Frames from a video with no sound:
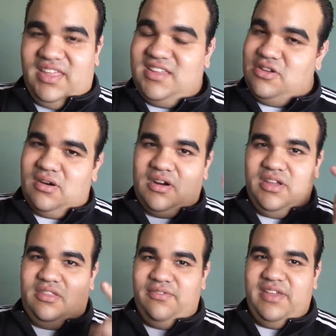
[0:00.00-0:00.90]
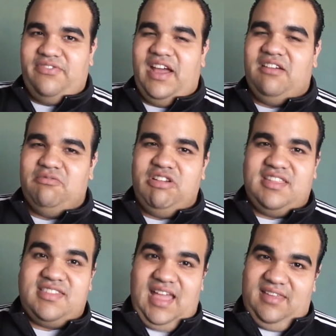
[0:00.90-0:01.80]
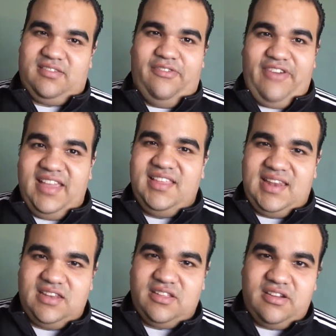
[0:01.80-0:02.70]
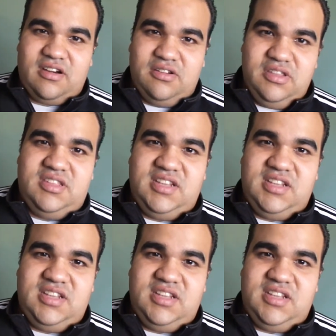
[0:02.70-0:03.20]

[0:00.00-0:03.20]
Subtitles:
Then you're going to be found with the task of finding another good